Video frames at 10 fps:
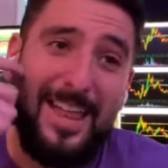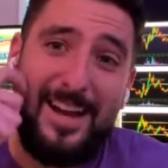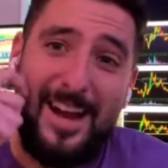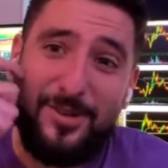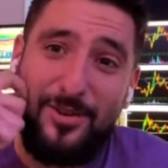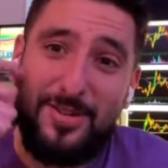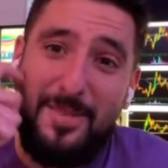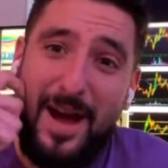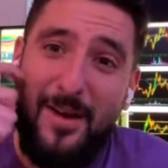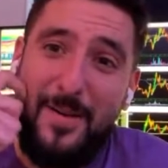And then I talked to
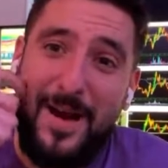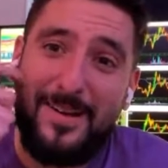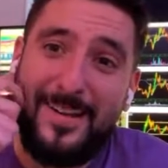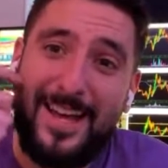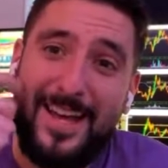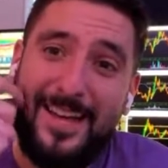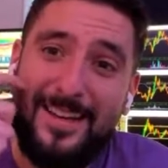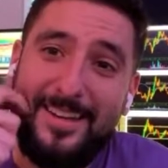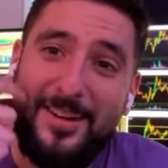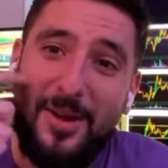Bao about it.
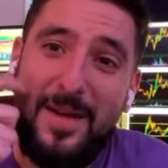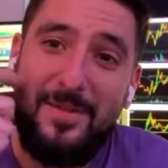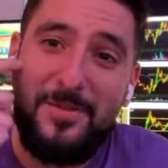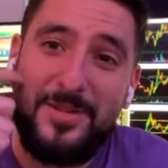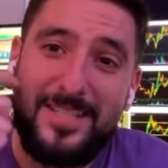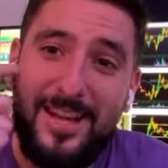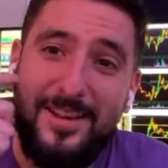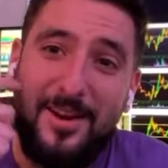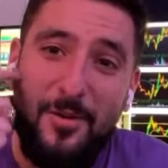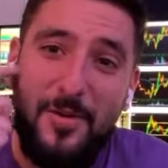And, you know, maybe we said,
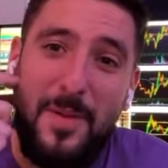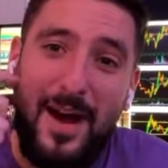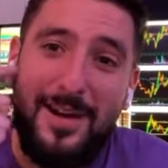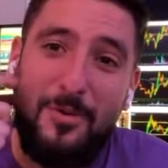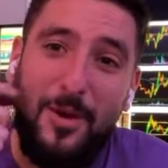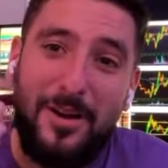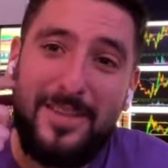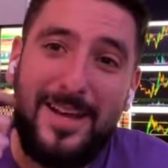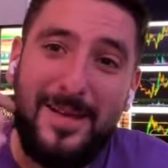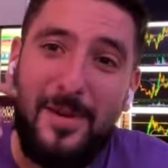you know, we'll buy one of
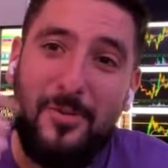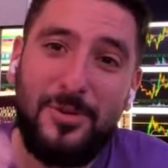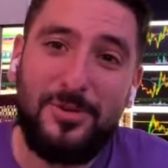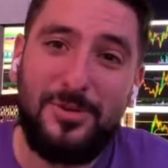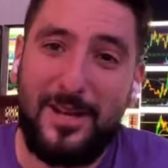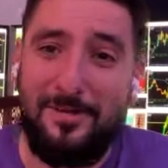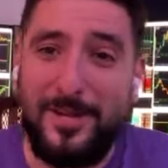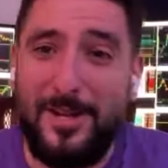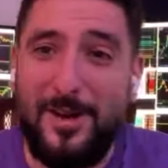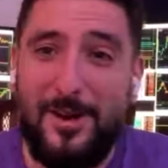them and we'll do like a
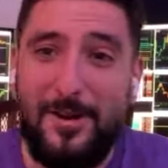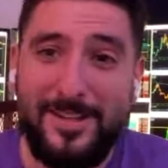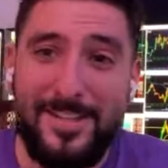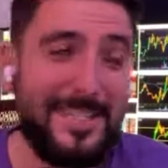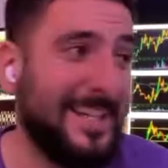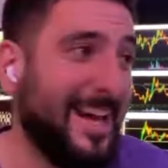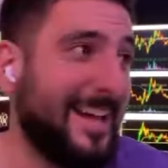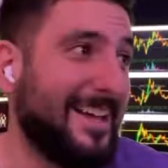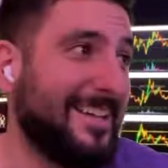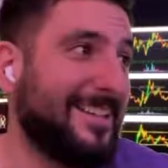video and this and
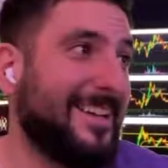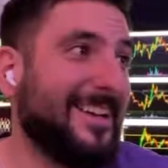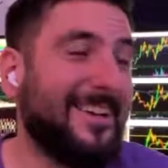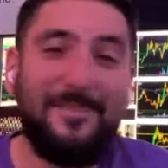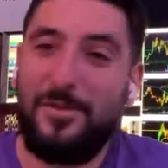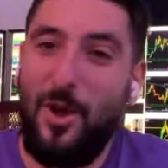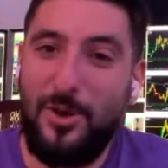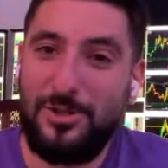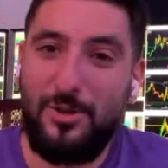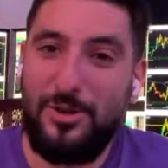that. And,
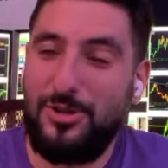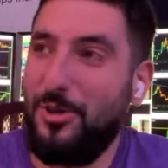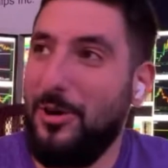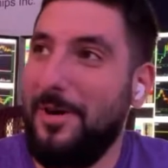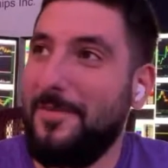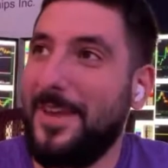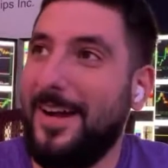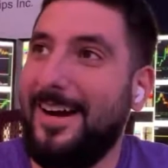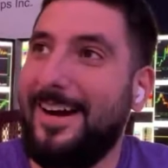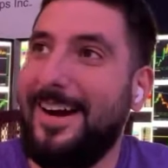long story short,
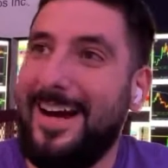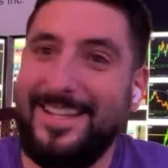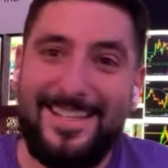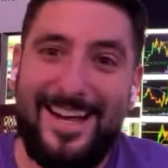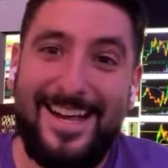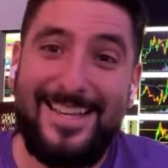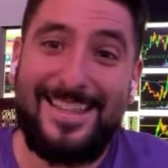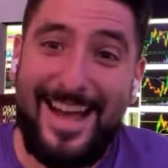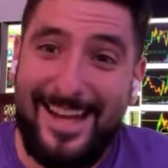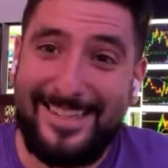uh, I decided
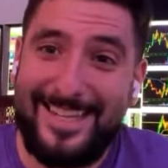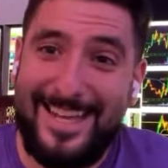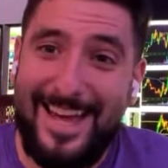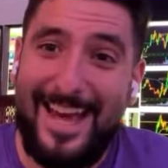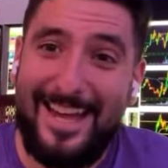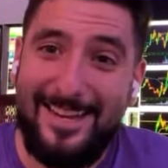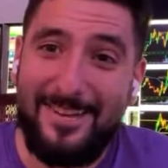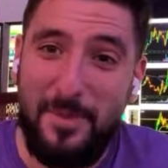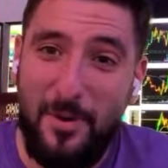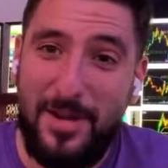not to get any of
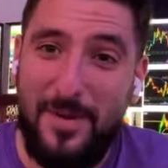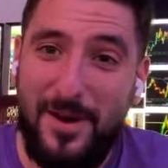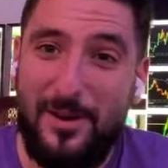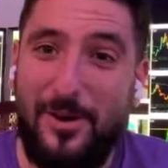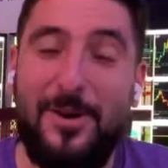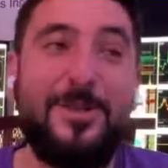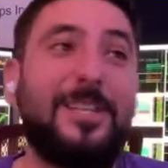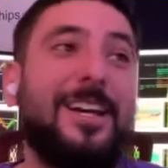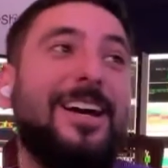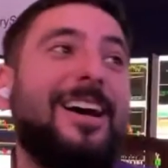the Pokemon
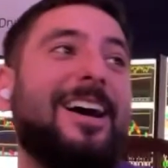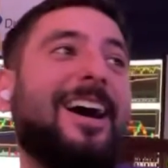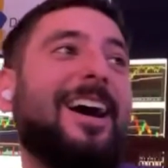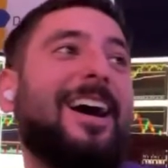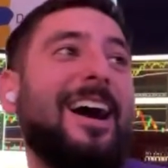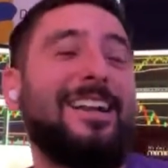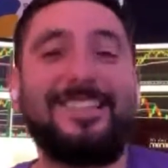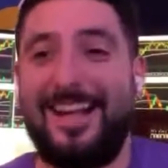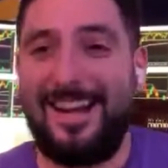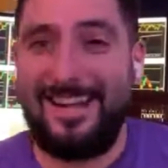cards. Uh, I
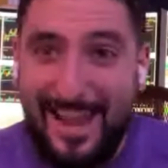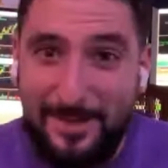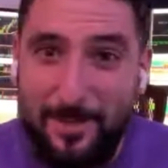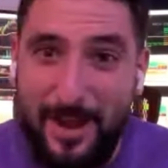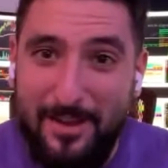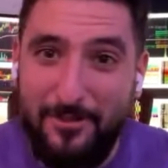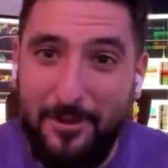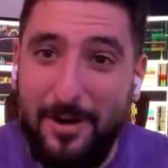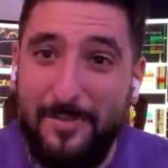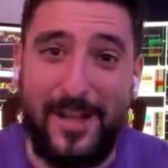decided not to pay
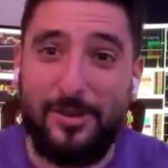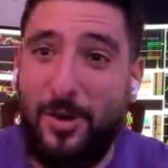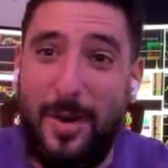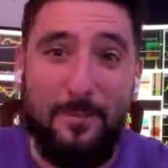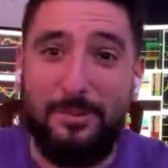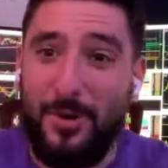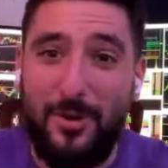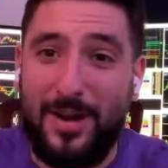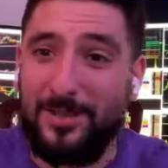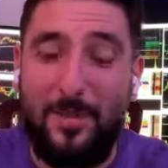for it. I told him I'm
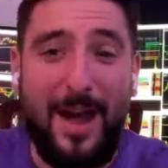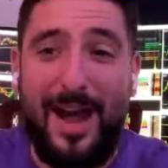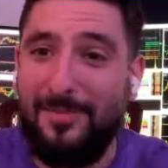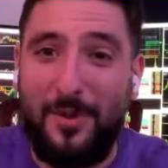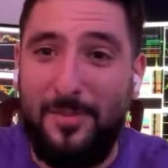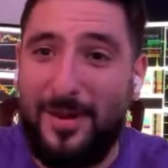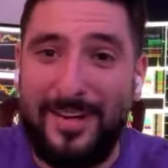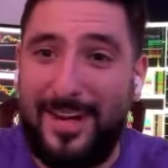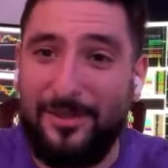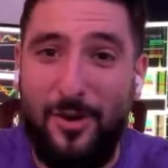broke. I told him I have no
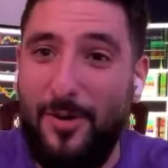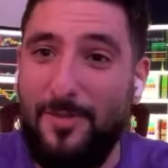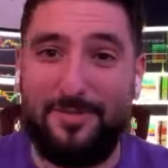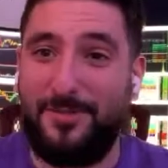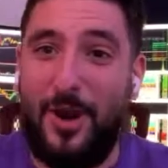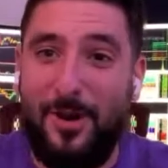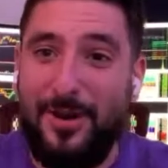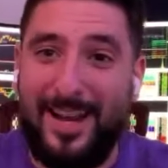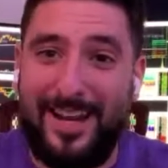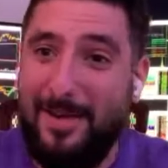money. I told him,
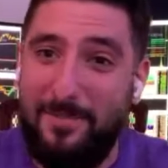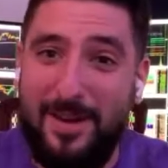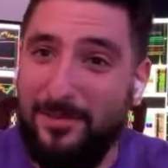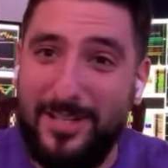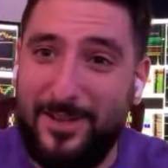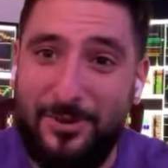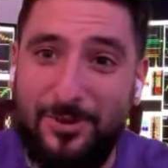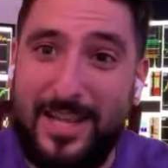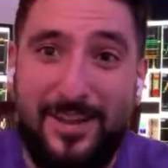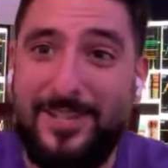sorry, I can't pay for these
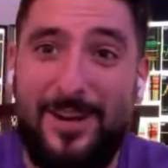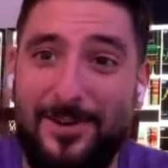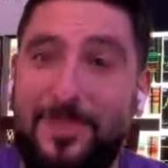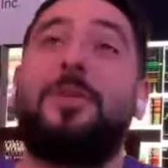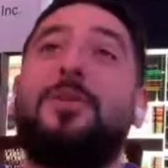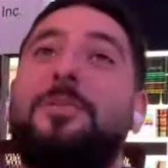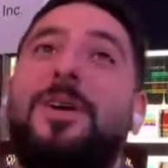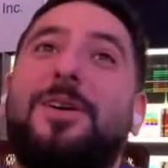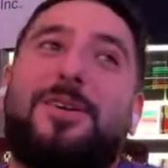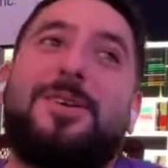$100,000 in
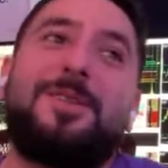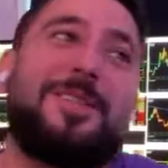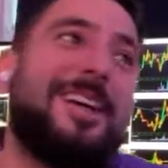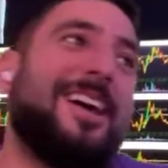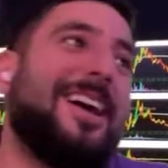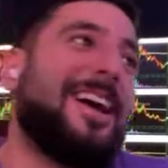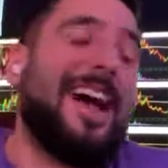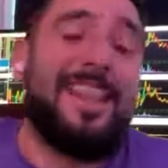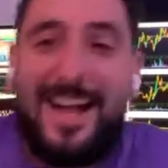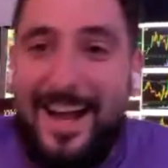Pokemon cards.
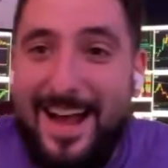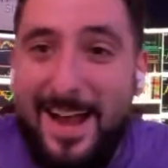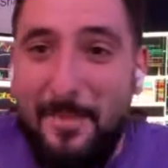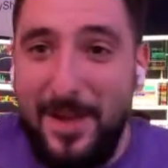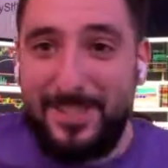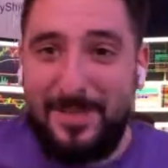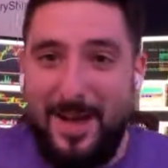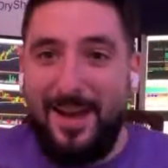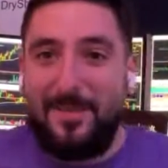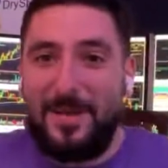And they got kind of pissed
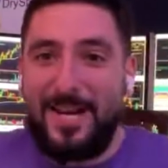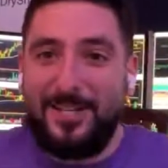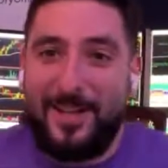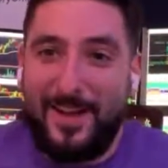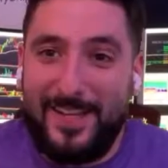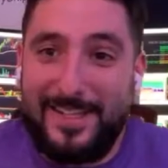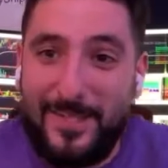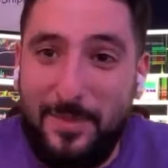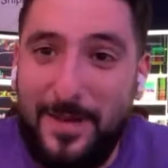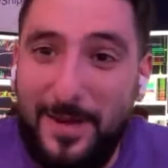about it, but I just kind of like
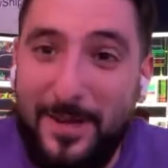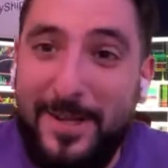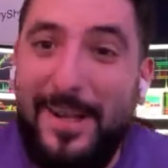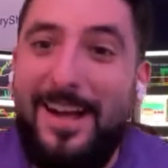disappeared.